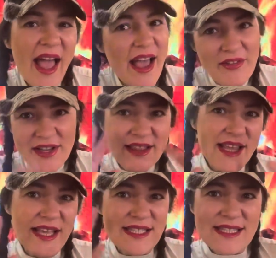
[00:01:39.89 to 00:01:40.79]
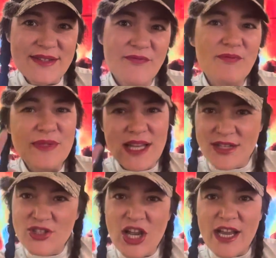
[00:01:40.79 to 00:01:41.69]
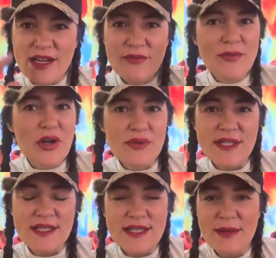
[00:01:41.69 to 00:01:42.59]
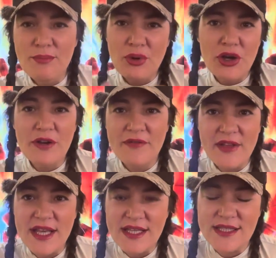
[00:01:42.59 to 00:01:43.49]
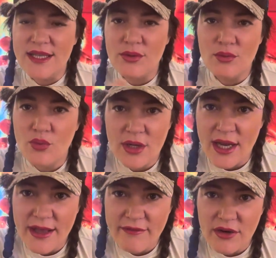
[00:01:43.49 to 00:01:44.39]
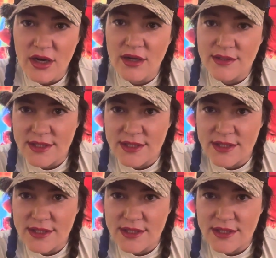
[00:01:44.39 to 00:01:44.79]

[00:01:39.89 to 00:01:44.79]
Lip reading: everything is sunshine and roses and perfect and whatever.